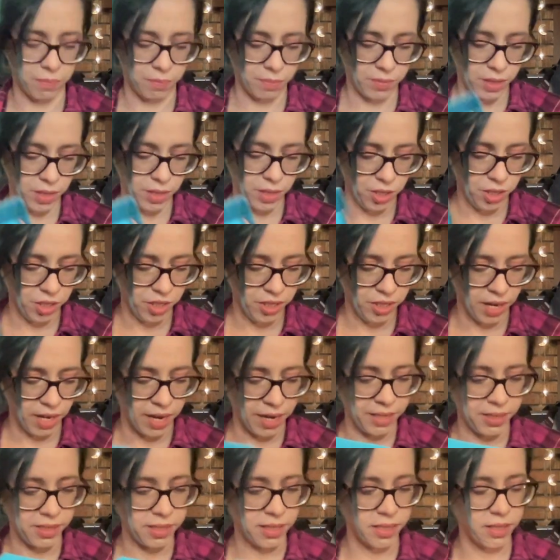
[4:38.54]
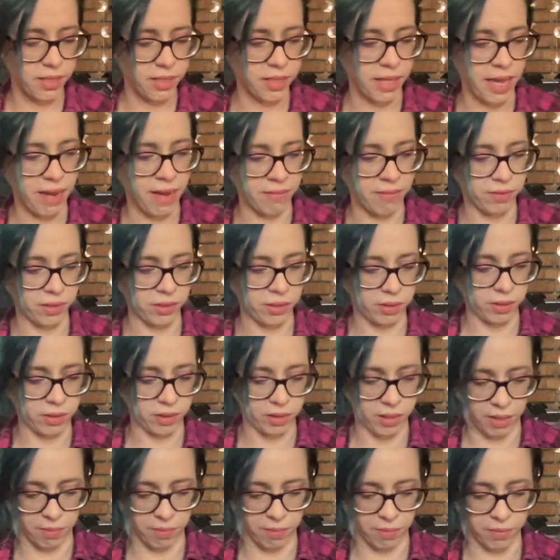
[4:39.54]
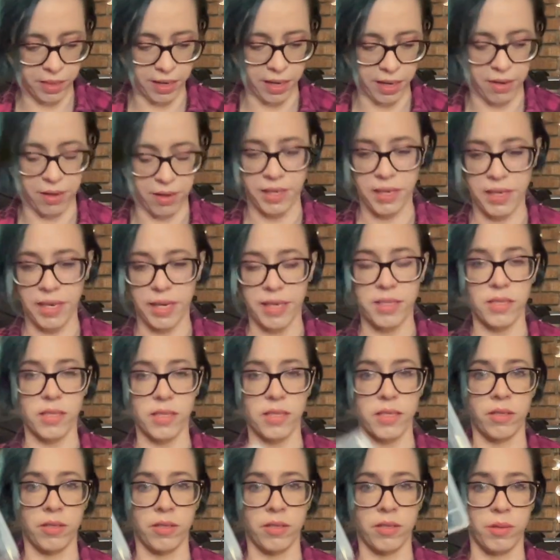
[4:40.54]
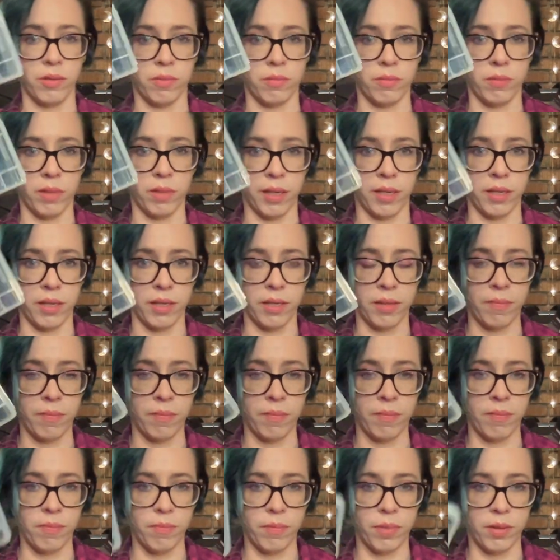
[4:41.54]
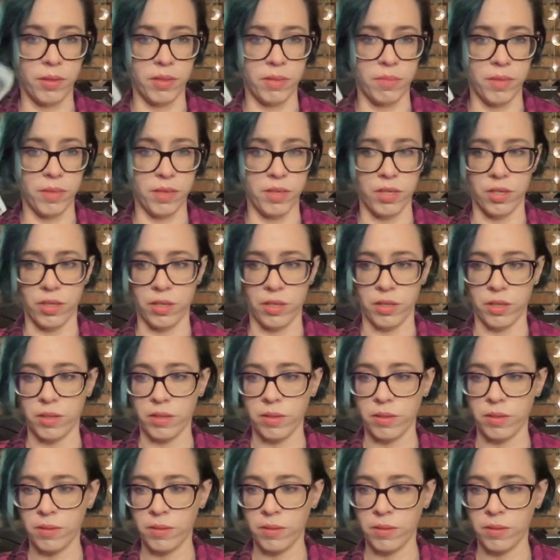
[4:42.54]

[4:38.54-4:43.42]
Each size, they have little carrying cases, so you can like put them in your